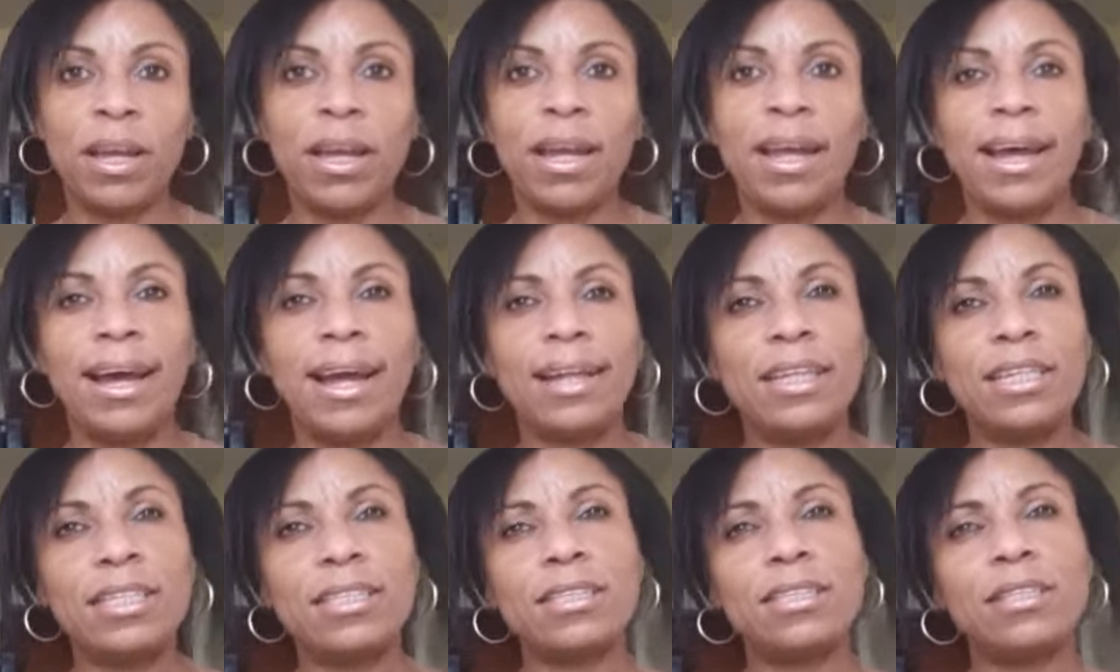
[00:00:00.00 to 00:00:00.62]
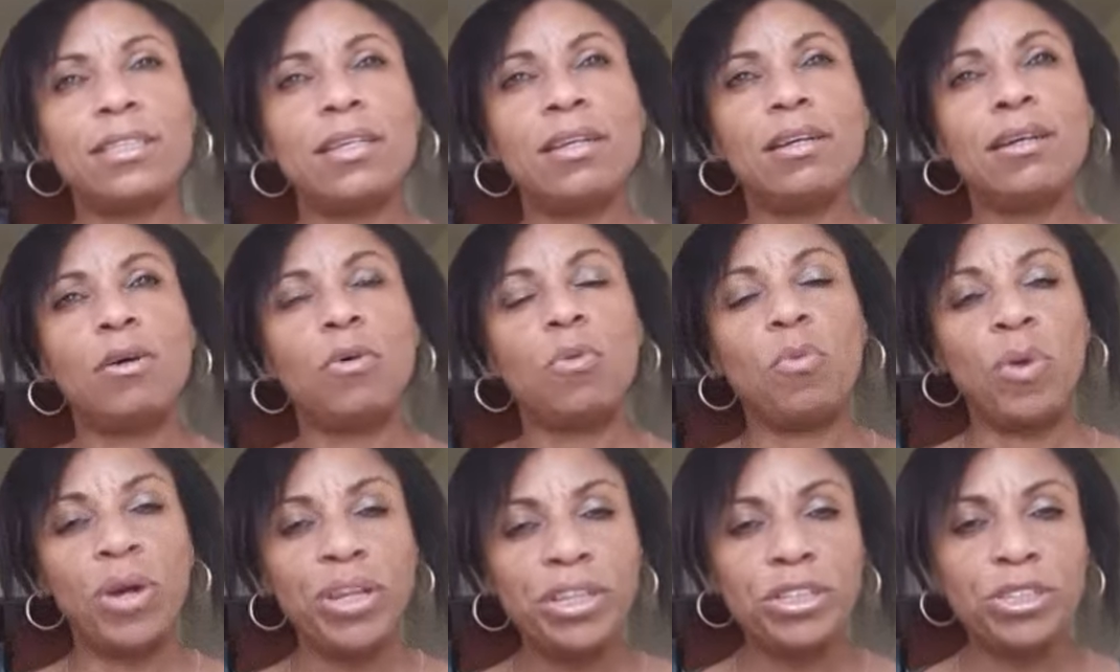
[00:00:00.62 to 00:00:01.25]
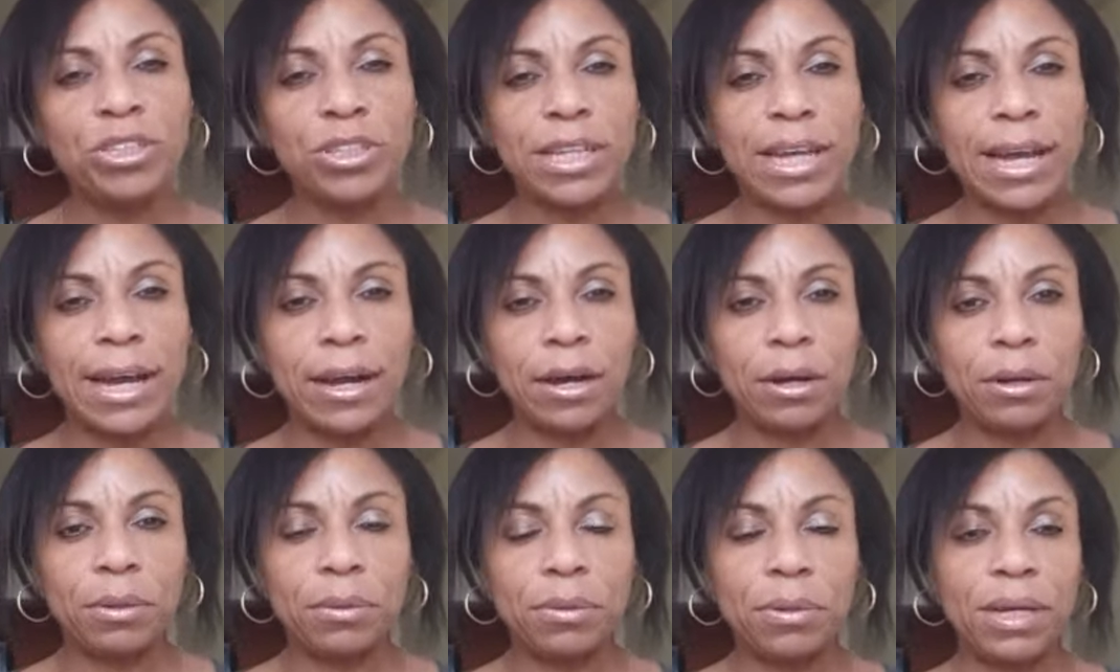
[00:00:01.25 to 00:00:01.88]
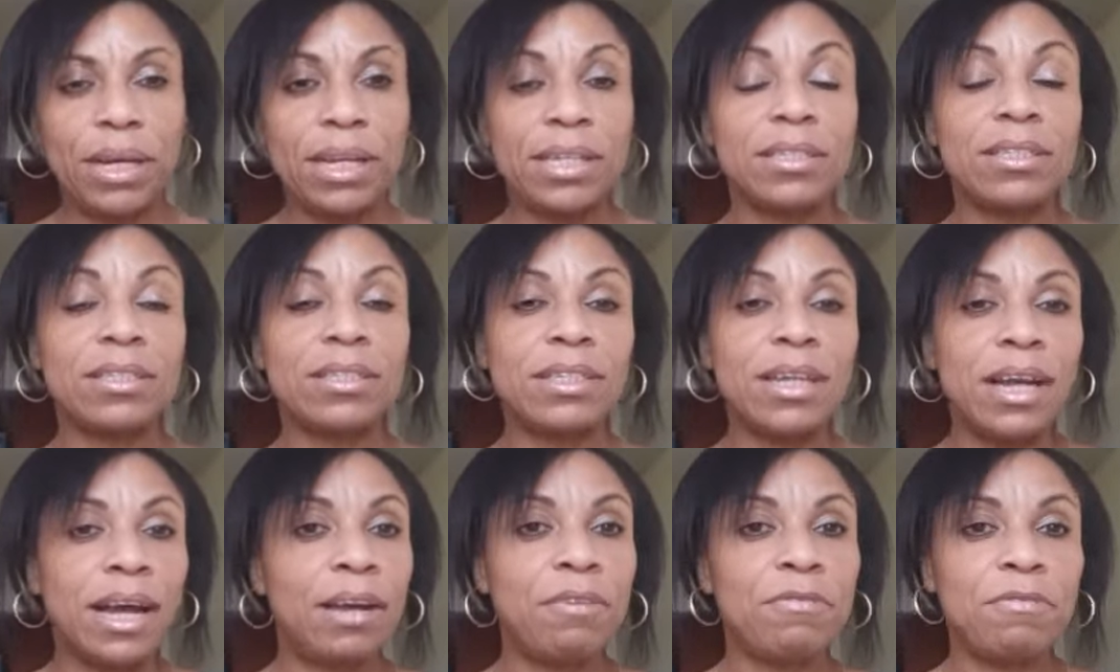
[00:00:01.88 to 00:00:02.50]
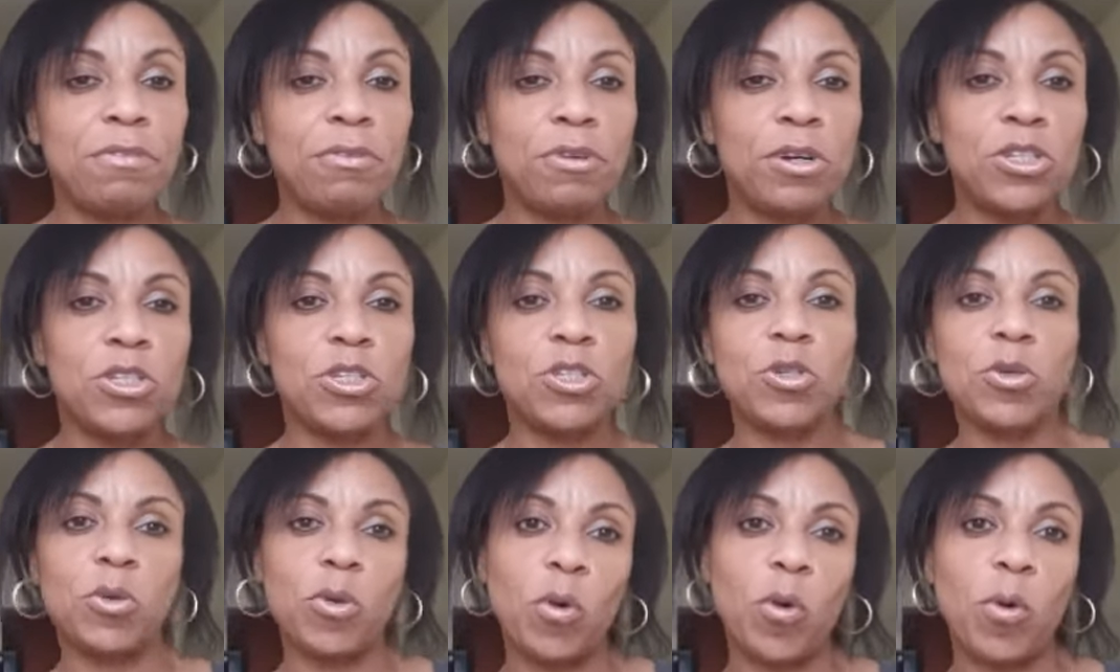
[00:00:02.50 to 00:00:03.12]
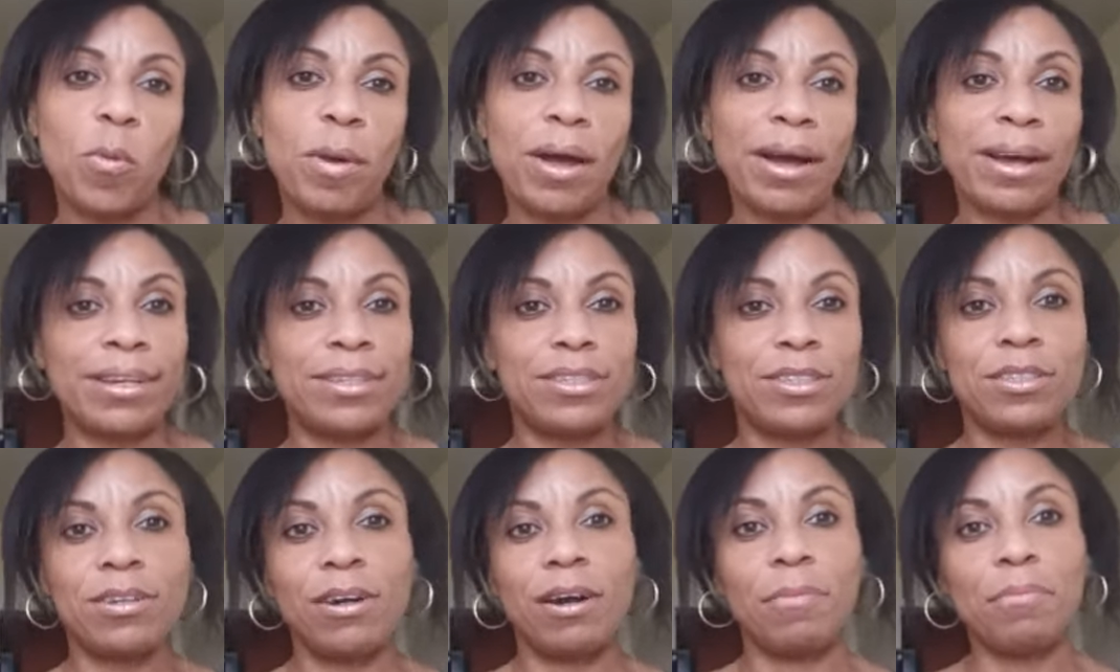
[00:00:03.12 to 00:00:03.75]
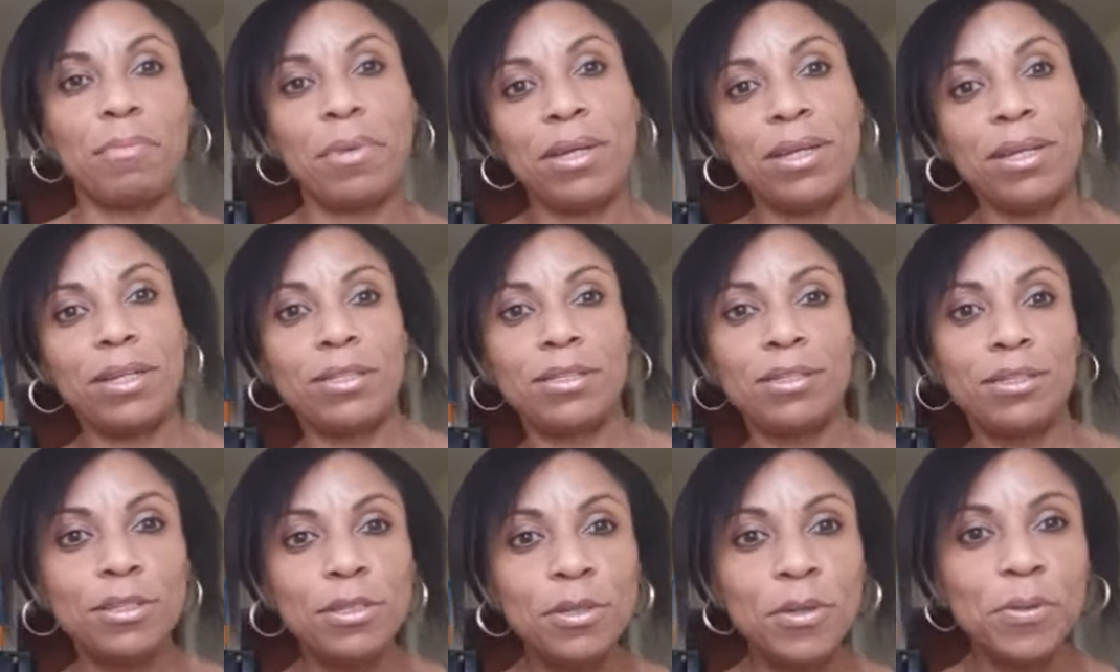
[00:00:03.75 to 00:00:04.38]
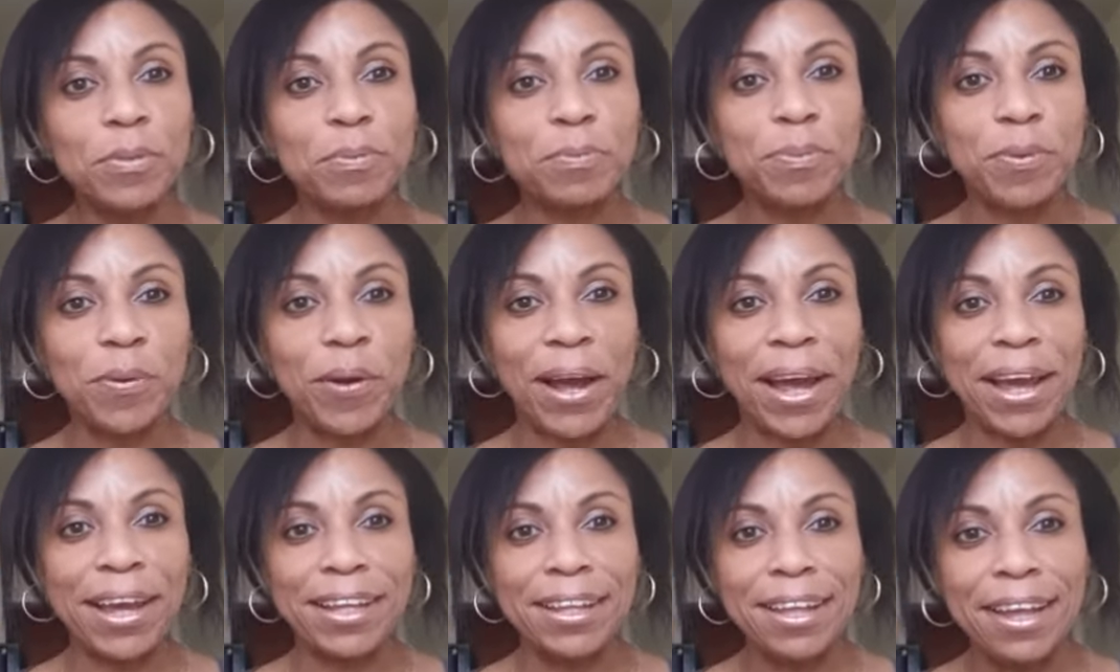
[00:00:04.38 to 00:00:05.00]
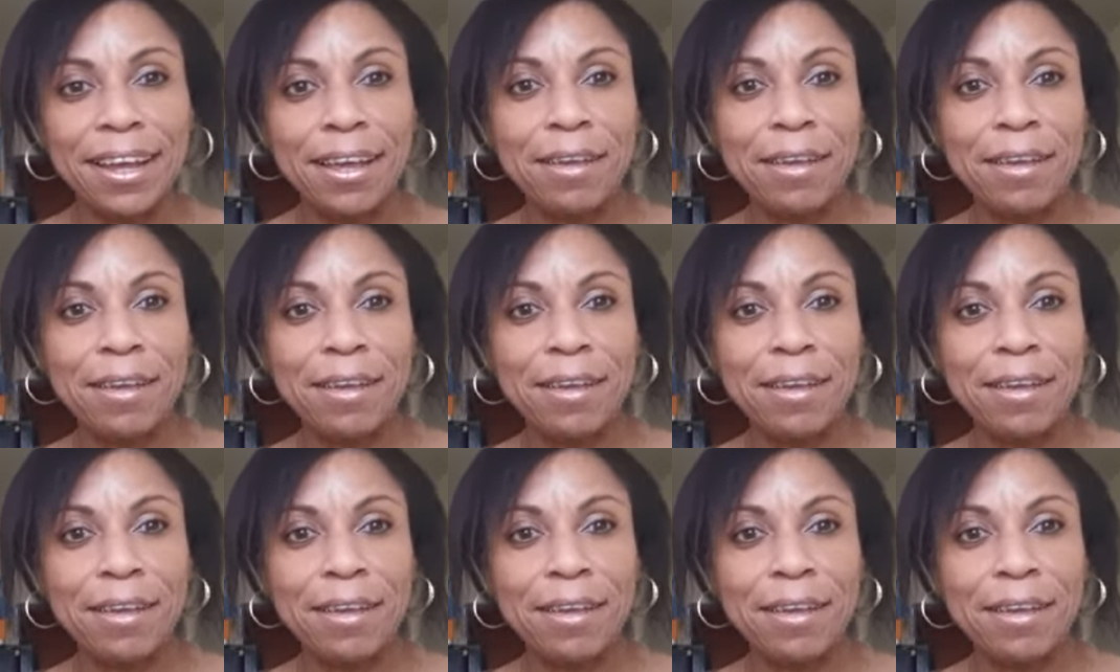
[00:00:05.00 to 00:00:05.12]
and it's winter now, it's time for us to go back and start making soup, right?